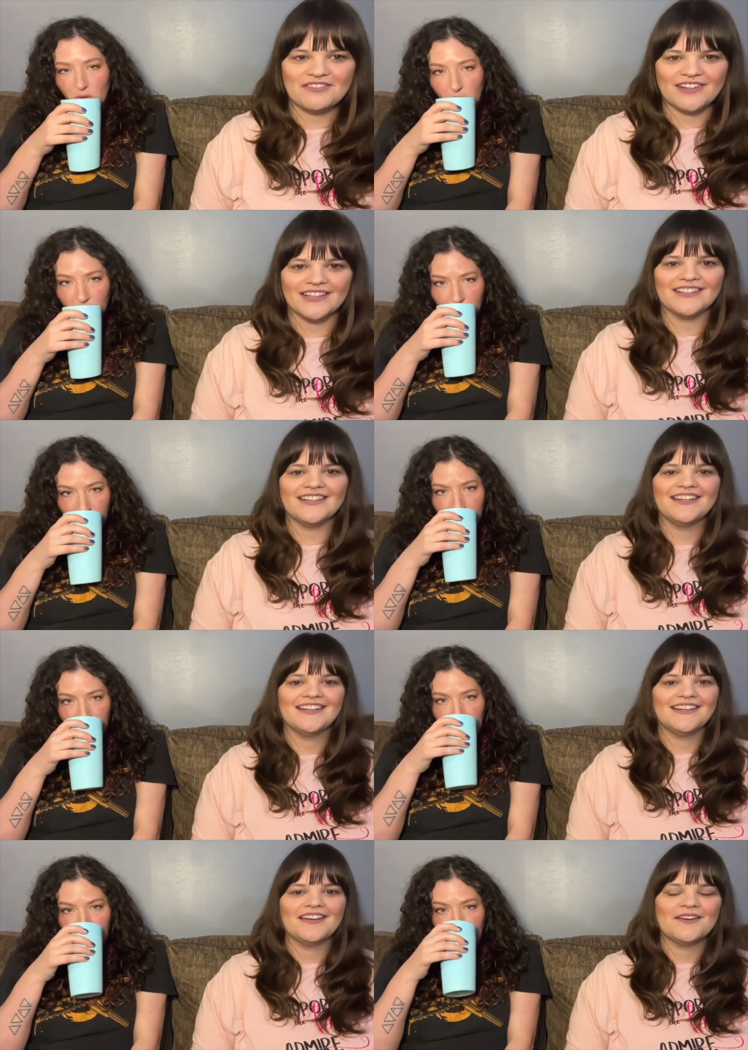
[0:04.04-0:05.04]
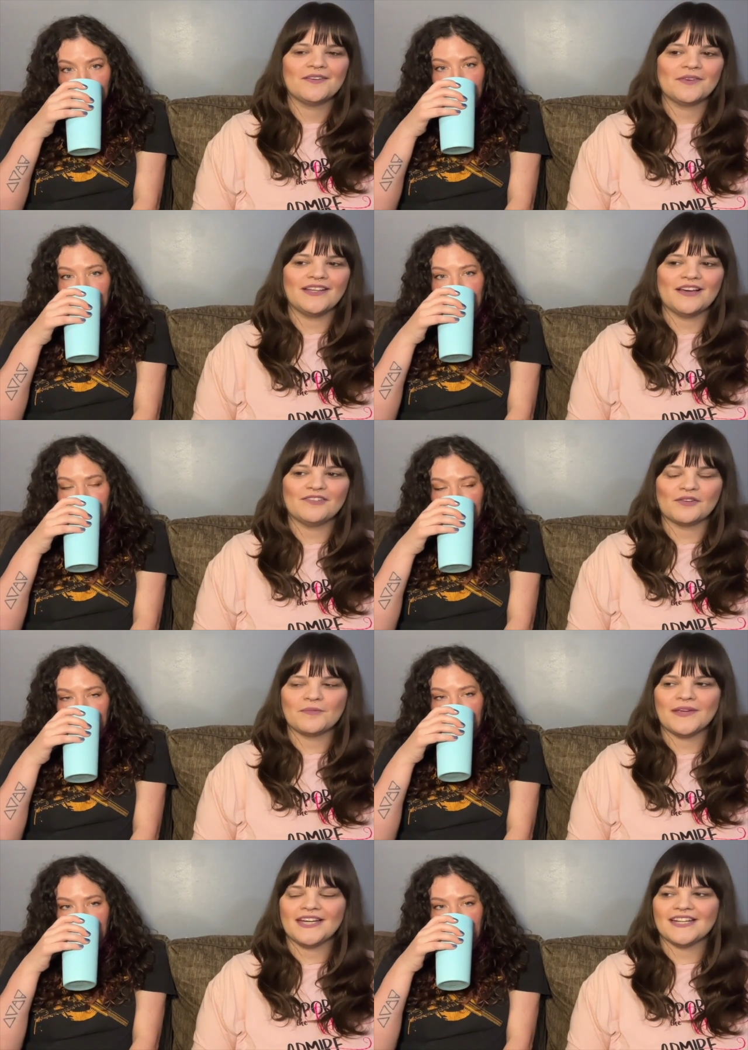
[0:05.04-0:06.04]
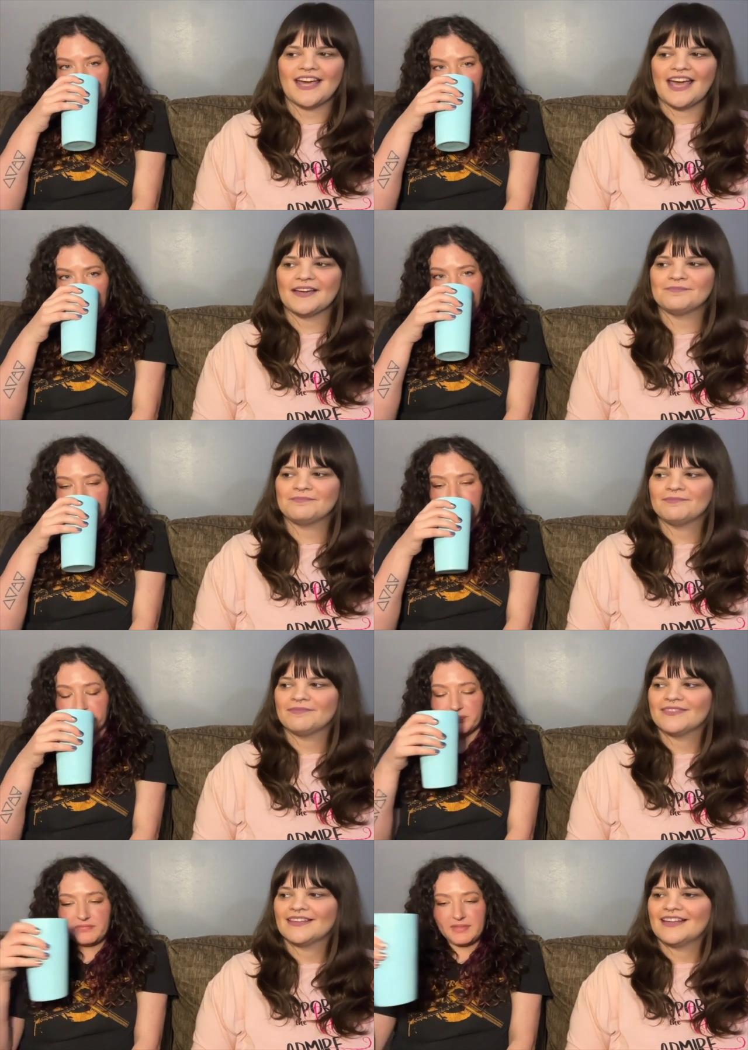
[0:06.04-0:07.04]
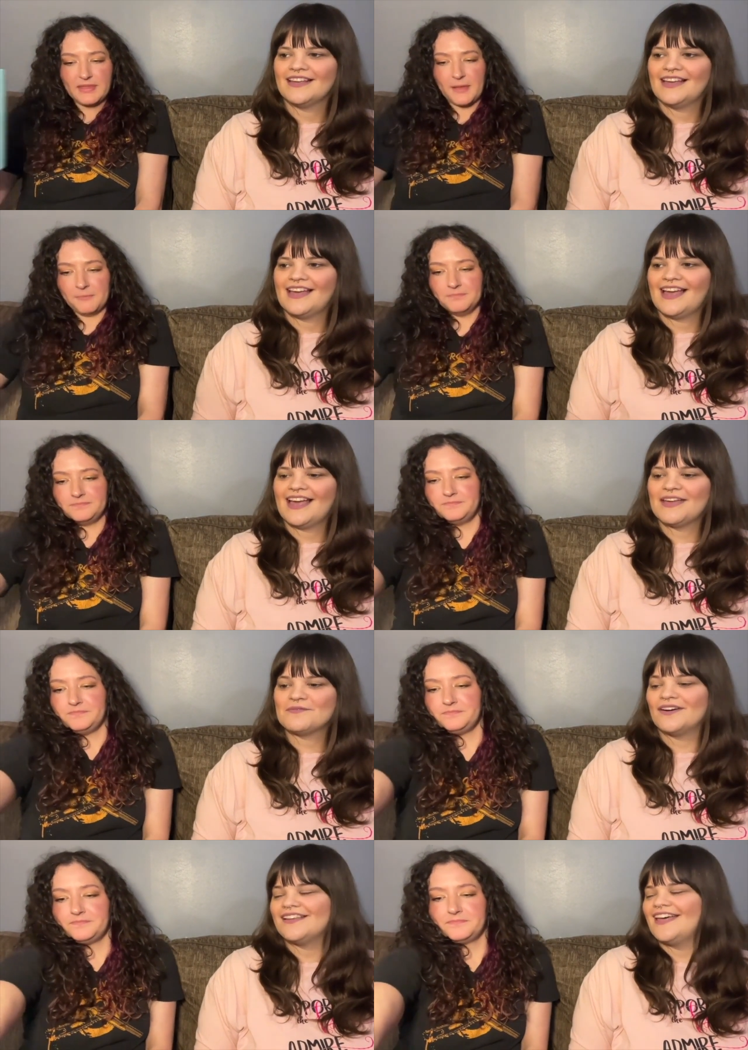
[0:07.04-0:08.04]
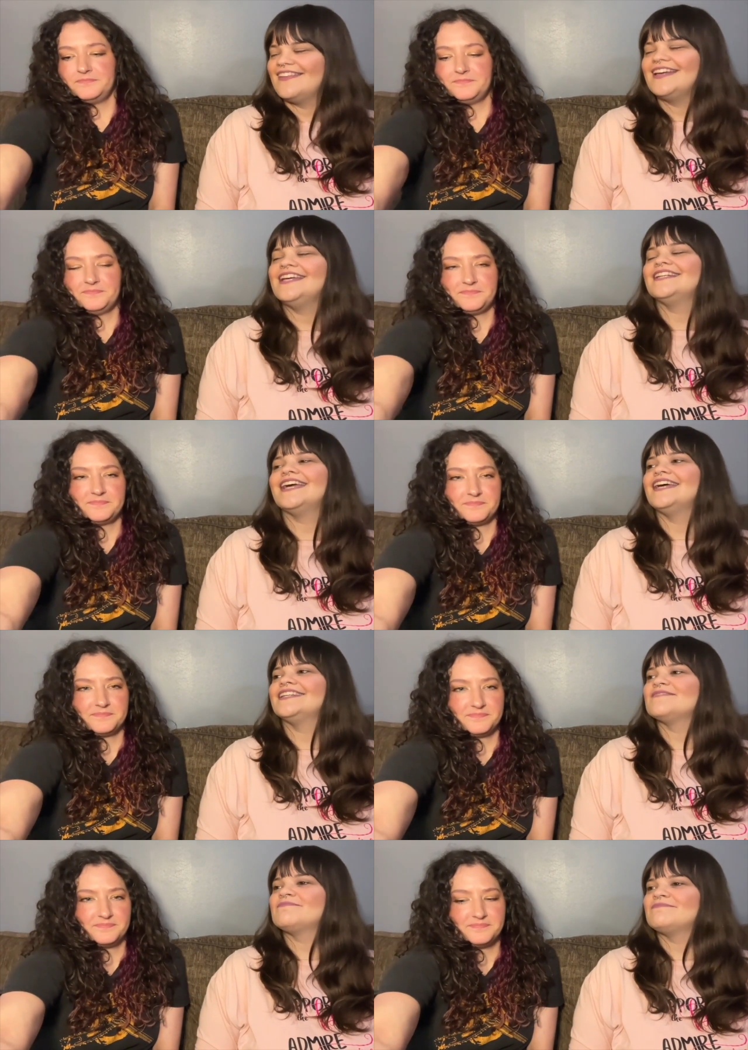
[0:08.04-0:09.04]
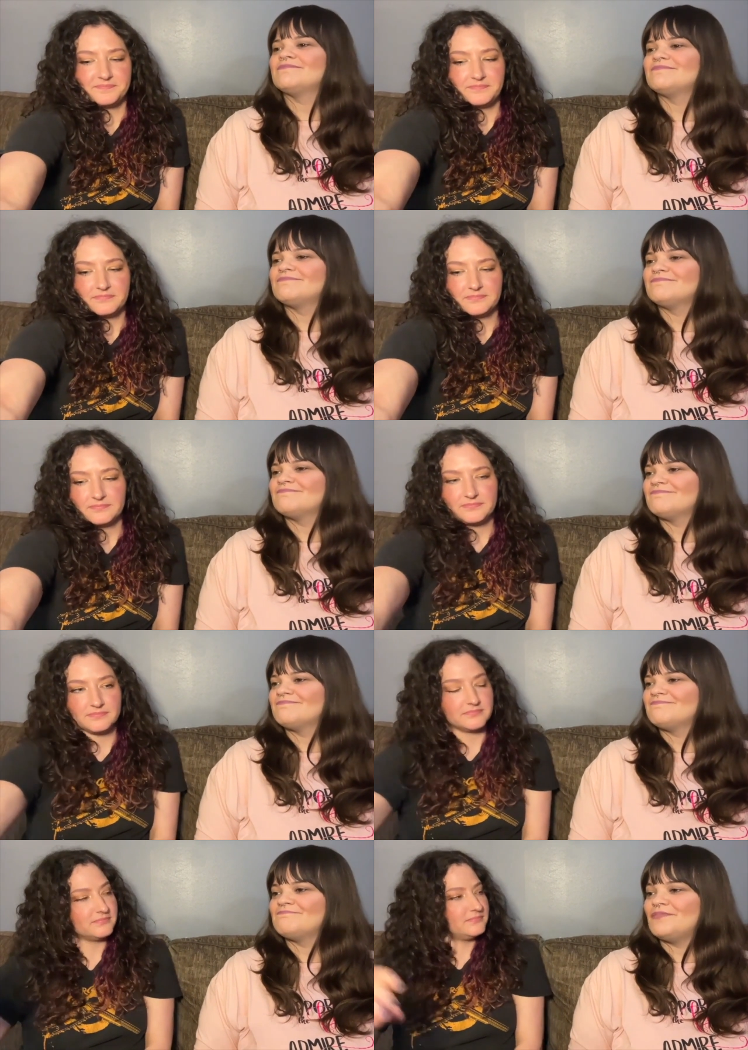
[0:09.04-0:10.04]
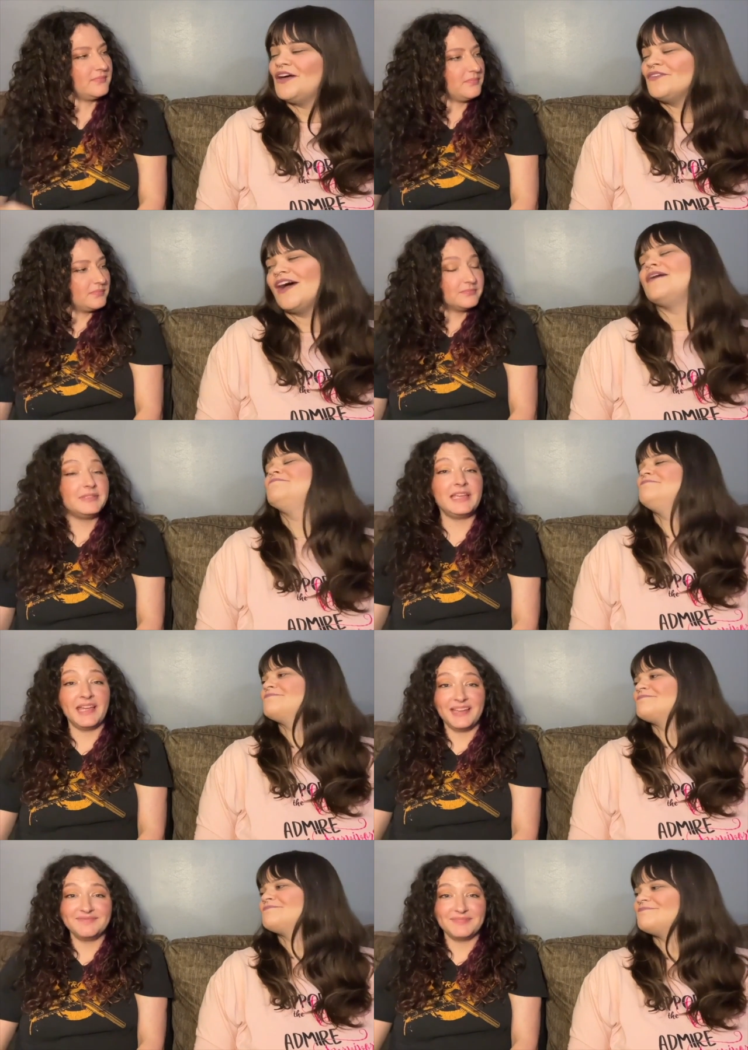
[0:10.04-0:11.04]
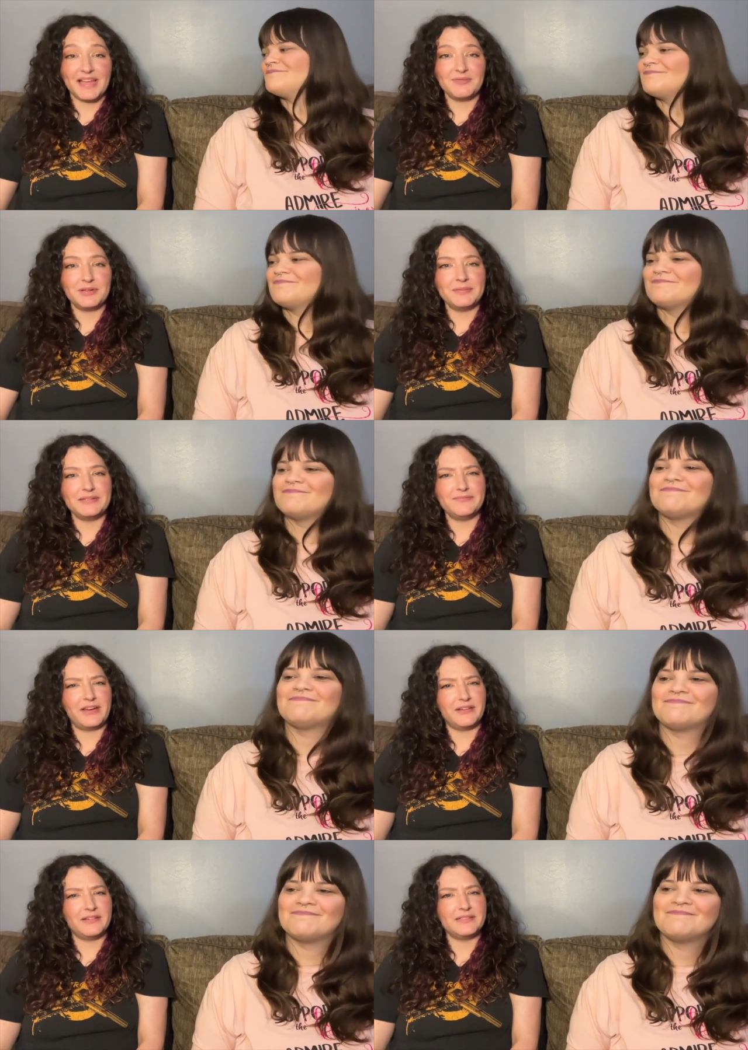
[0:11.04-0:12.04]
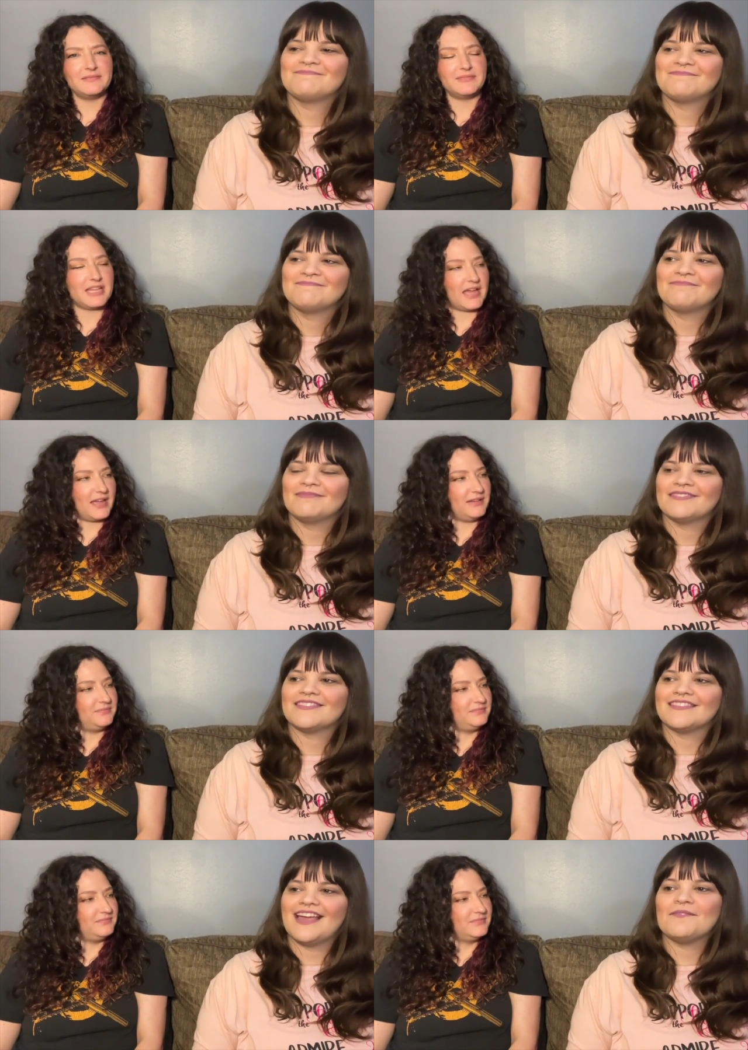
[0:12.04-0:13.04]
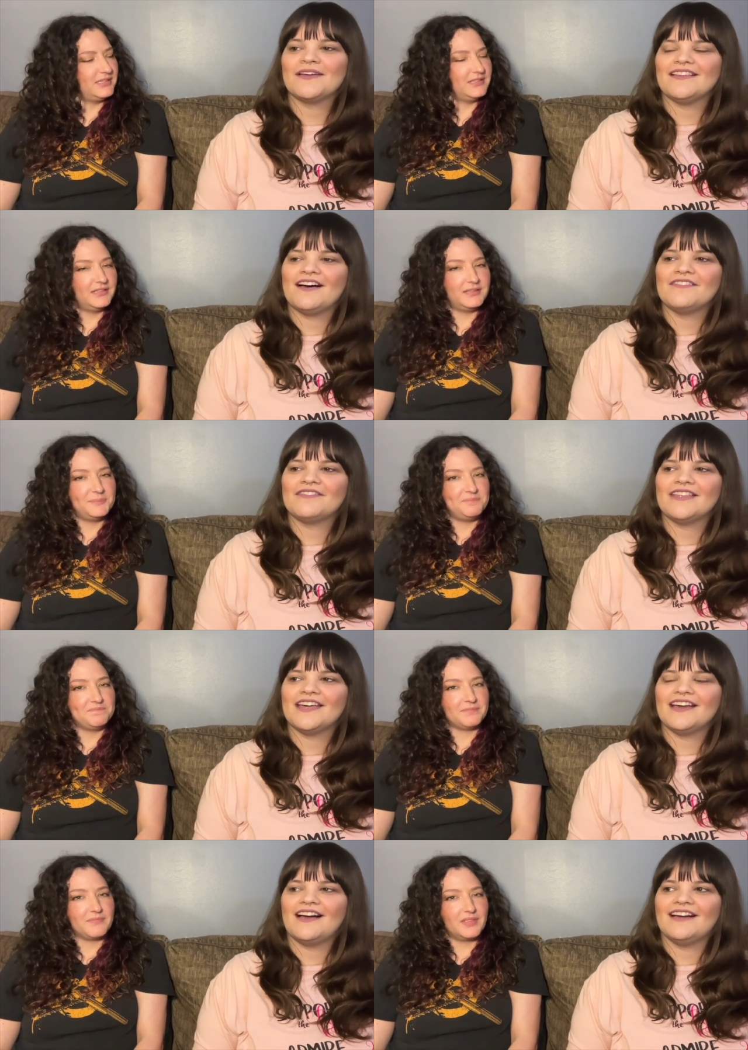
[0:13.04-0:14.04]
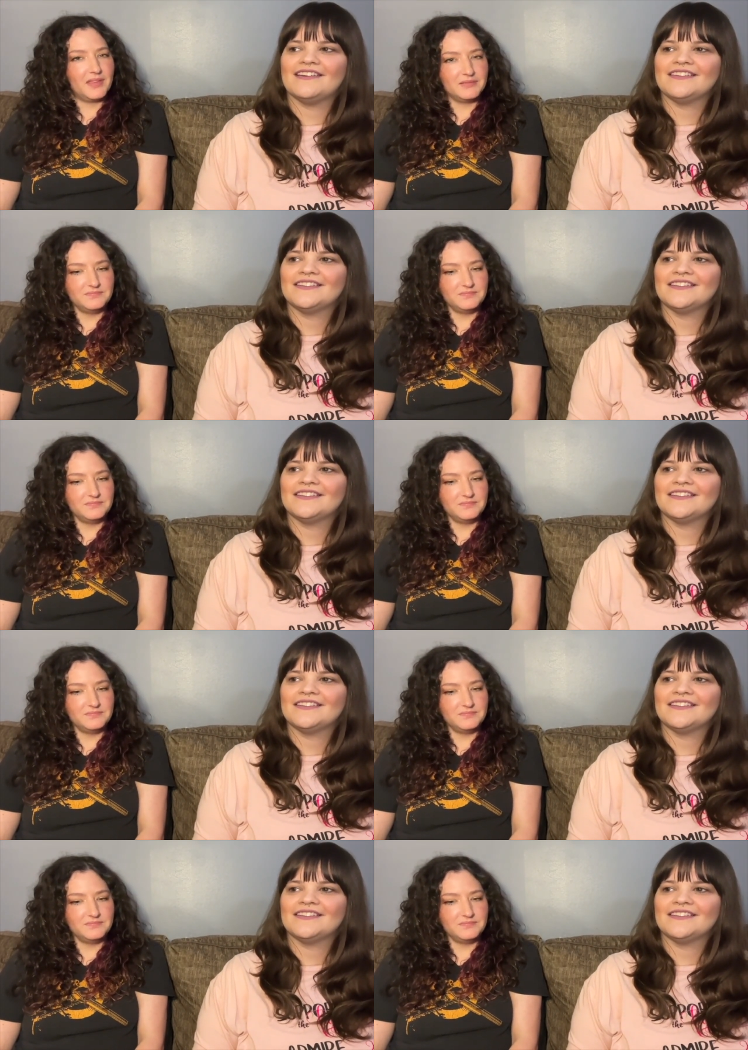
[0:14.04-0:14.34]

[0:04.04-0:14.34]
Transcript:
Speaker 1: fun. We love a repeating day. And we're glad they didn't get
Speaker 2: blown up. Yeah, that would have been very sad.
Speaker 1: And we love the uh,